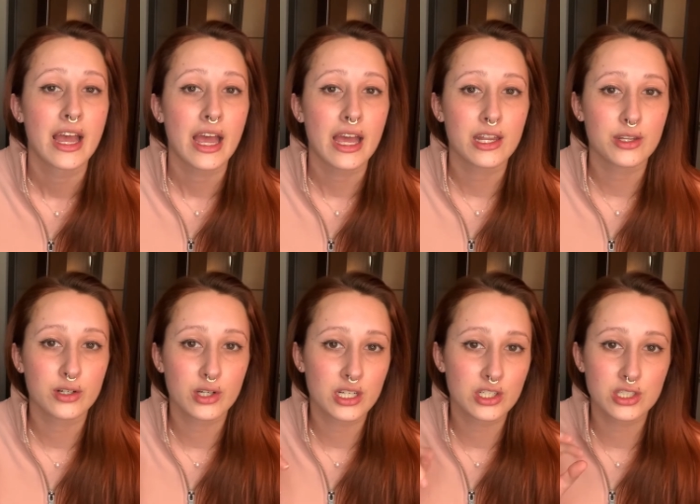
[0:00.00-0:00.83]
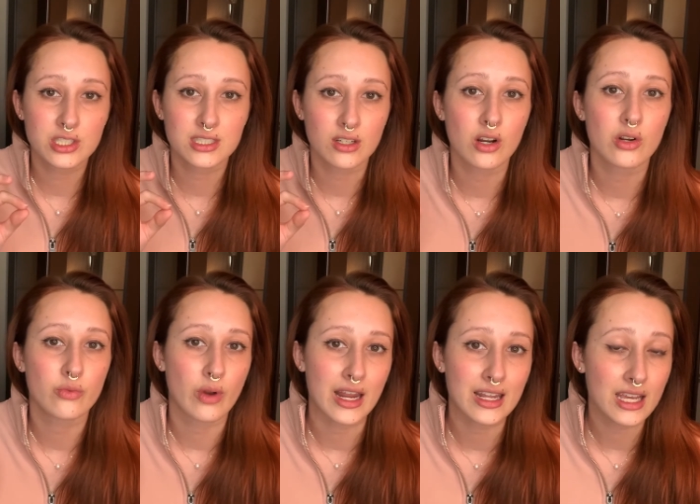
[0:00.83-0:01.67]
and you're gonna just start
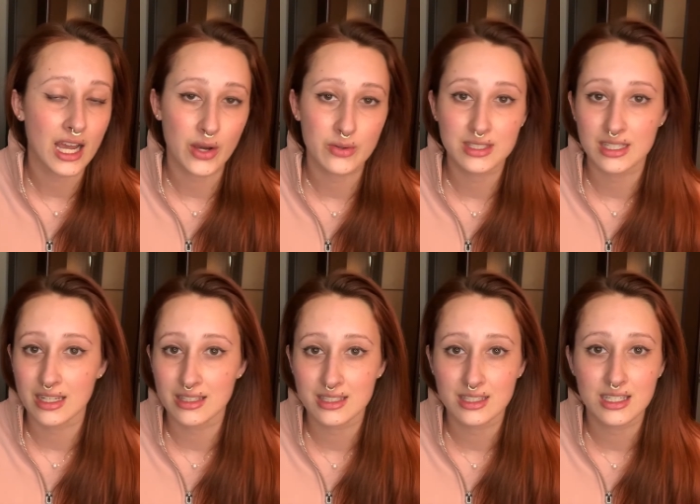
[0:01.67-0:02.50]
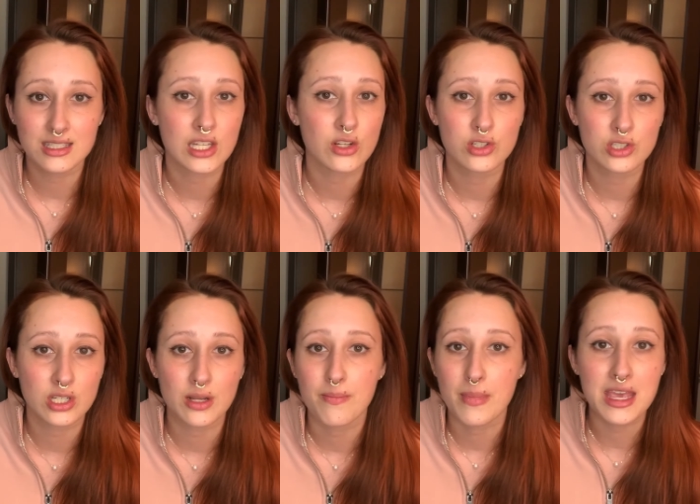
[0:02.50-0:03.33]
writing out sentences that you're just
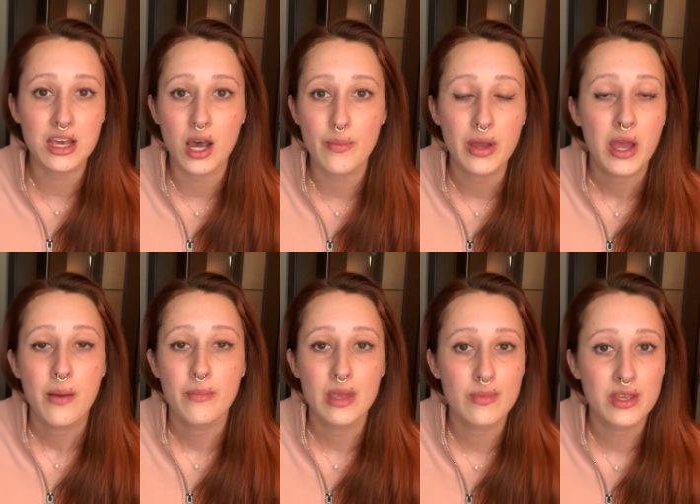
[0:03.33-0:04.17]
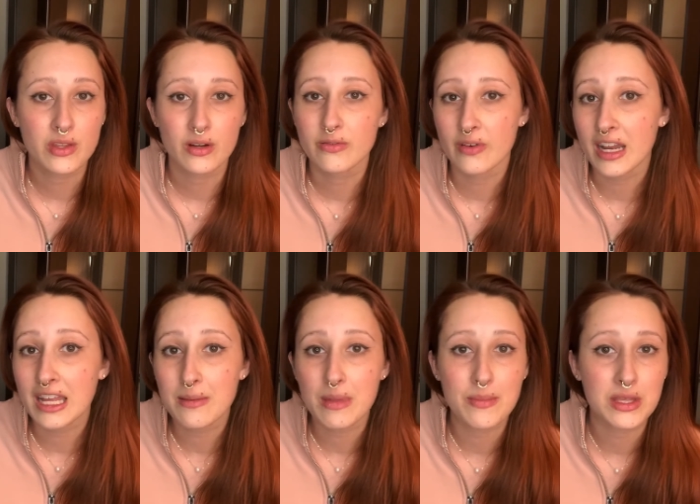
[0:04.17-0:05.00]
gonna make up. Maybe they're
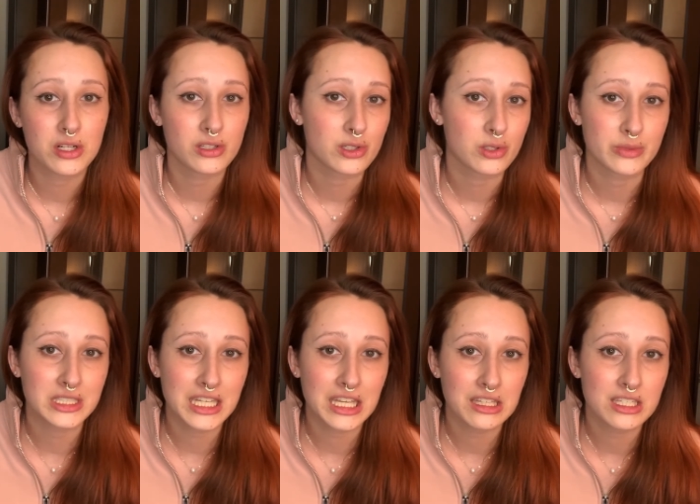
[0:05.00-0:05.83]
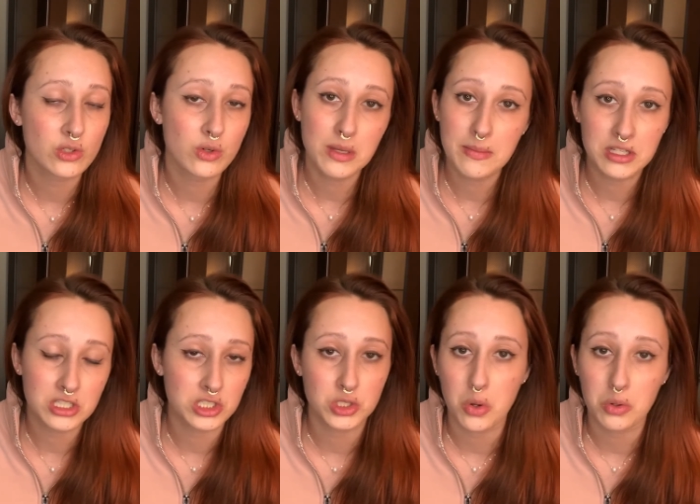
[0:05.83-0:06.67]
funny, maybe they're a little ridiculous, or maybe they're
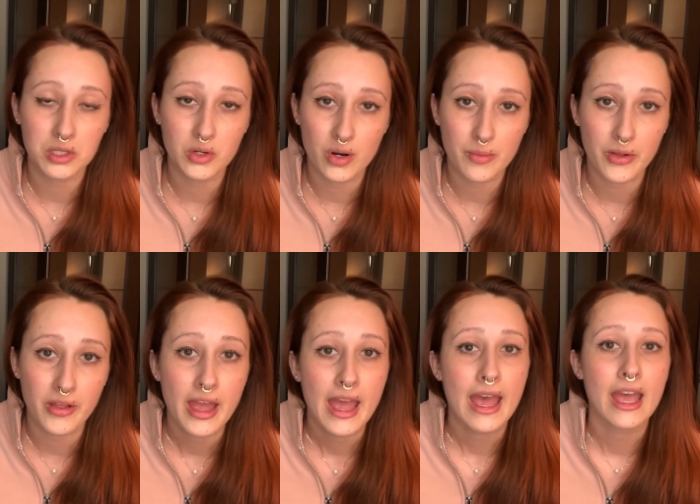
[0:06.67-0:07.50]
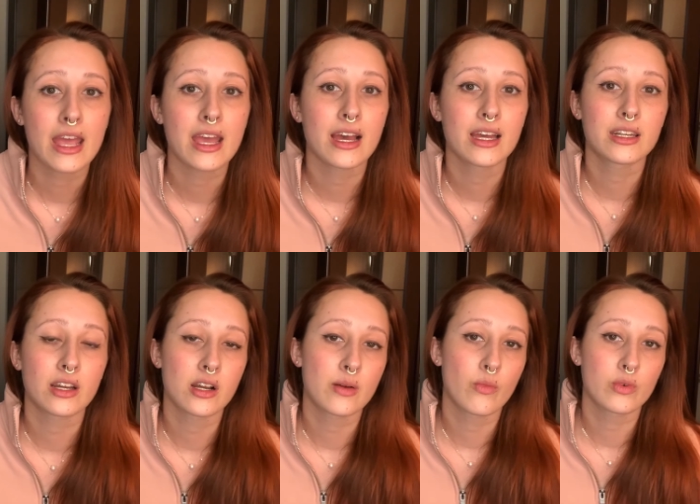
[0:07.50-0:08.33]
just totally normal. And
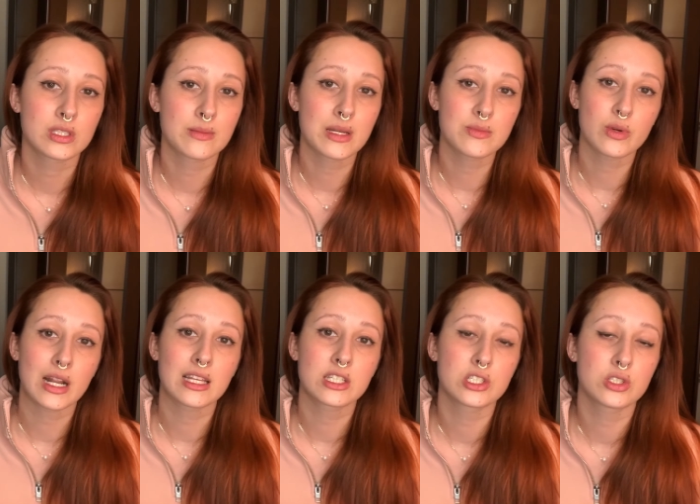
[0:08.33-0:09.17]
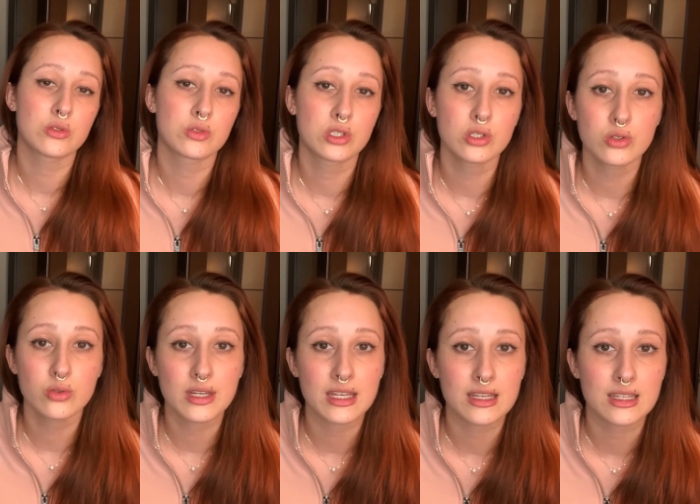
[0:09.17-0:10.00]
sometimes what I like to do
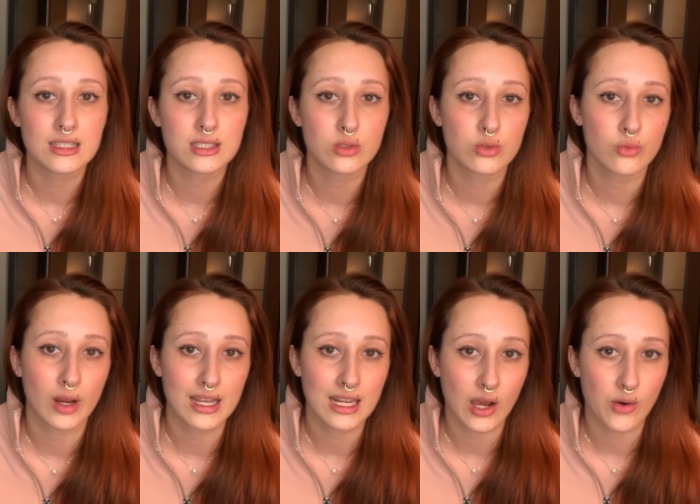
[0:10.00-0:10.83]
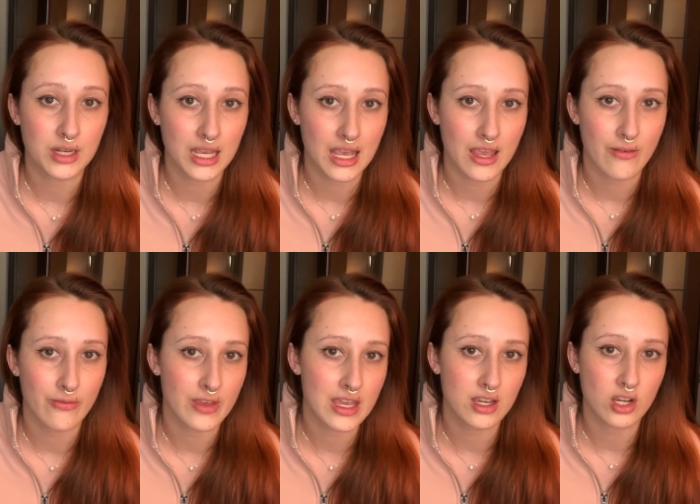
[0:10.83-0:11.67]
too is to write out a
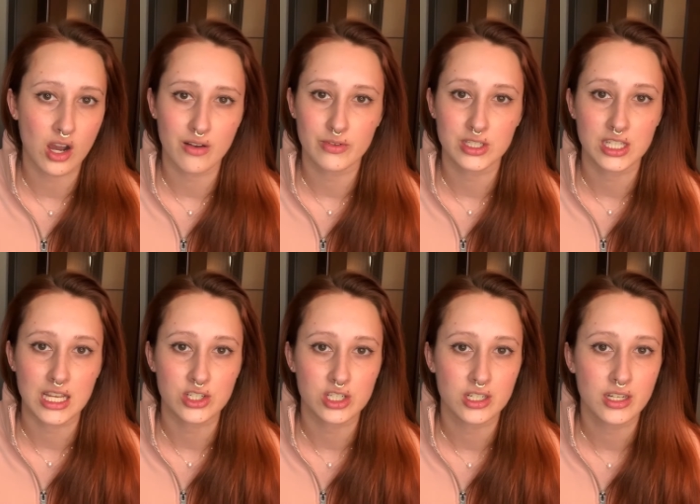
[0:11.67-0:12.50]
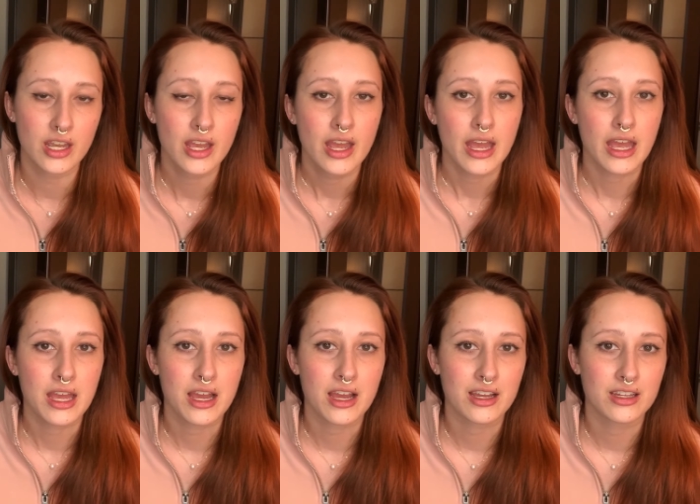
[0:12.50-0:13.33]
fake conversation,
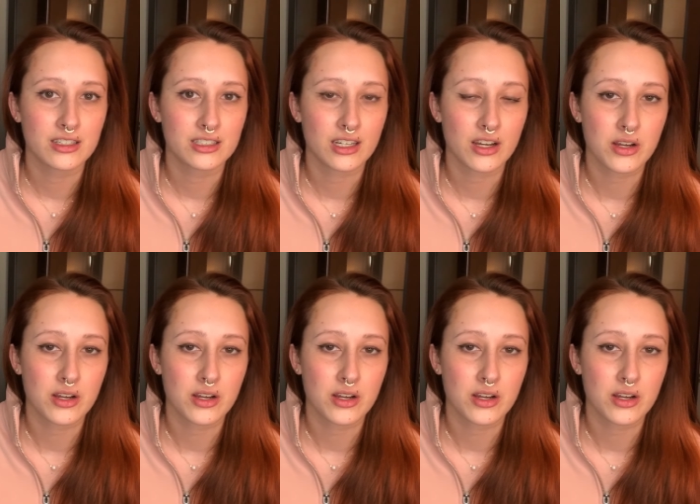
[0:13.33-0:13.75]
and